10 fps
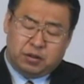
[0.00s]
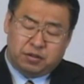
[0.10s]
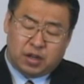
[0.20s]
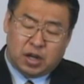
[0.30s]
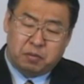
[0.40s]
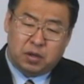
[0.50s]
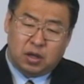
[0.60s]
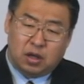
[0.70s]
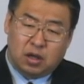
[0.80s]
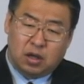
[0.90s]
You
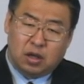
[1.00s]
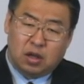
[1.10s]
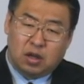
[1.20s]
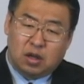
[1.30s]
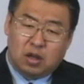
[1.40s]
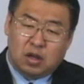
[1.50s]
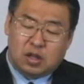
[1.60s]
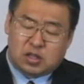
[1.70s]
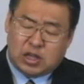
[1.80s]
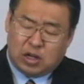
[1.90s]
are to be
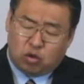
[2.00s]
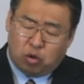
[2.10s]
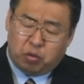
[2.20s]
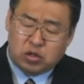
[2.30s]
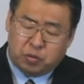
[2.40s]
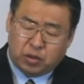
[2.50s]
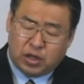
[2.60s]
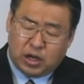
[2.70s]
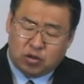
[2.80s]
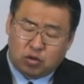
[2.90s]
my holy
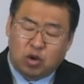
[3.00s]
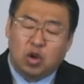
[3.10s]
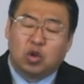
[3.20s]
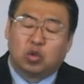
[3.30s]
people.